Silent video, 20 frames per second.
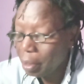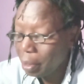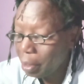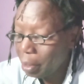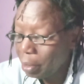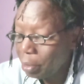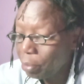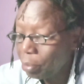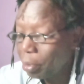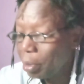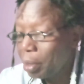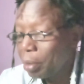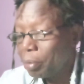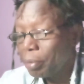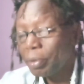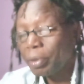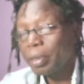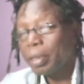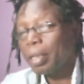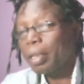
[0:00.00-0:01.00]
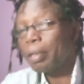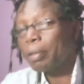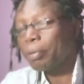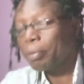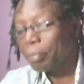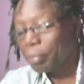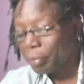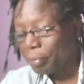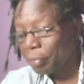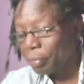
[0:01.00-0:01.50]
This is what I was telling
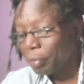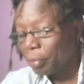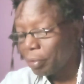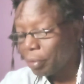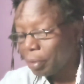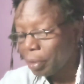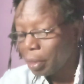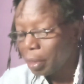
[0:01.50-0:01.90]
you before.